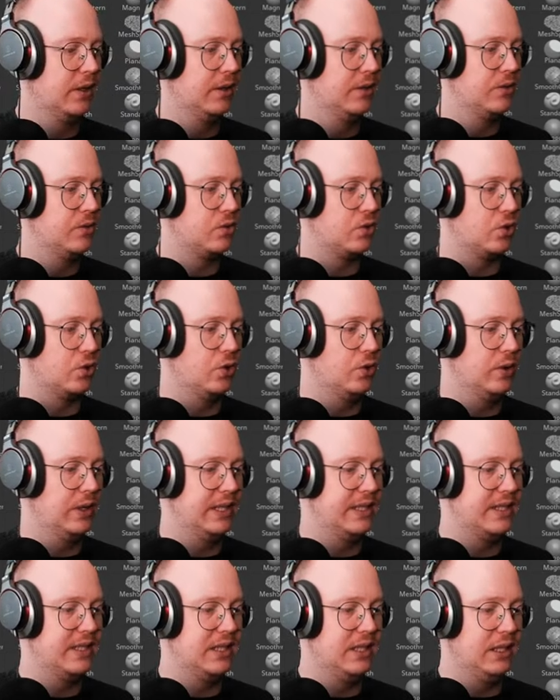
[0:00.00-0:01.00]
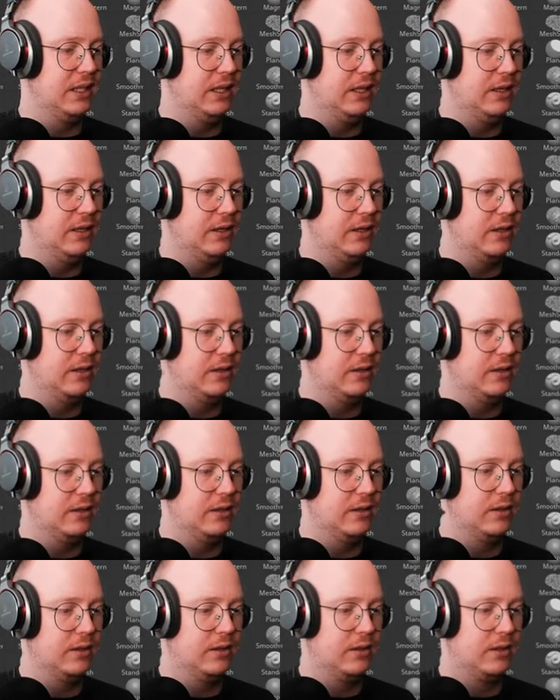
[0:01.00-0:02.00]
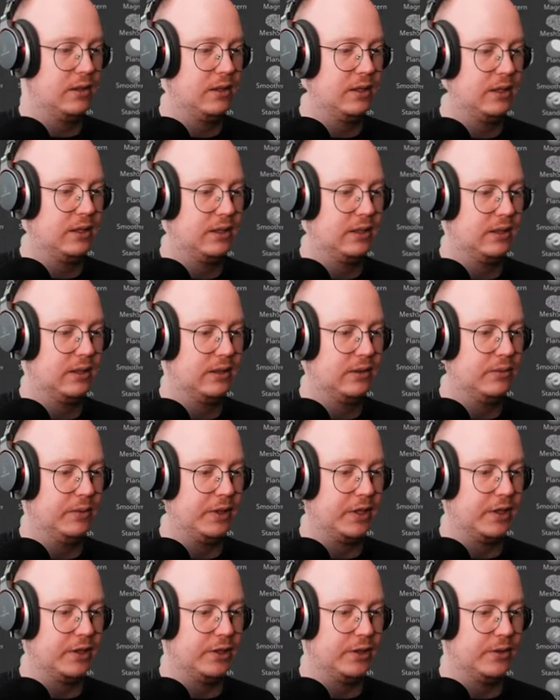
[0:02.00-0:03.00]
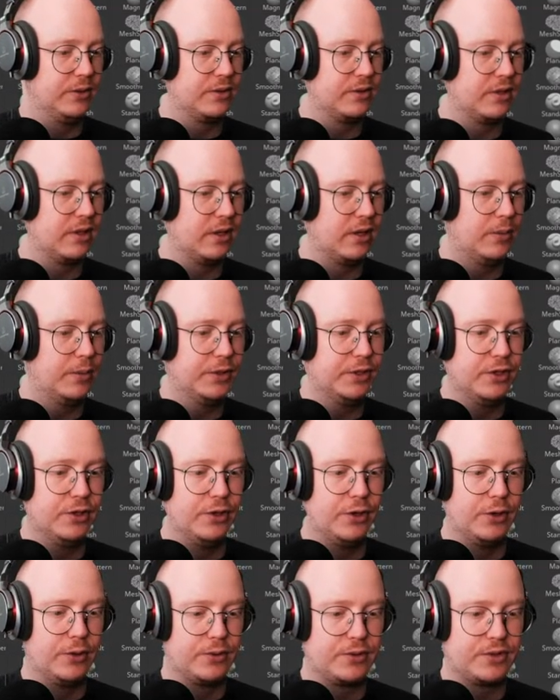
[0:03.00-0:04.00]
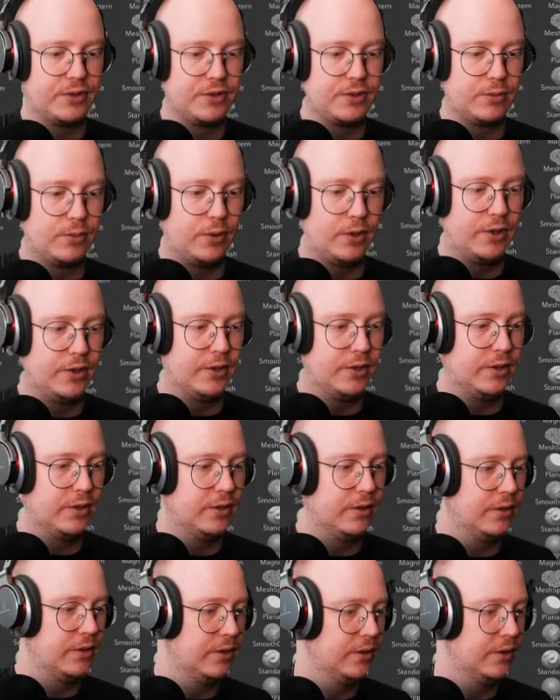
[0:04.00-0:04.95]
So let's see here. We can use the, I want the nose as one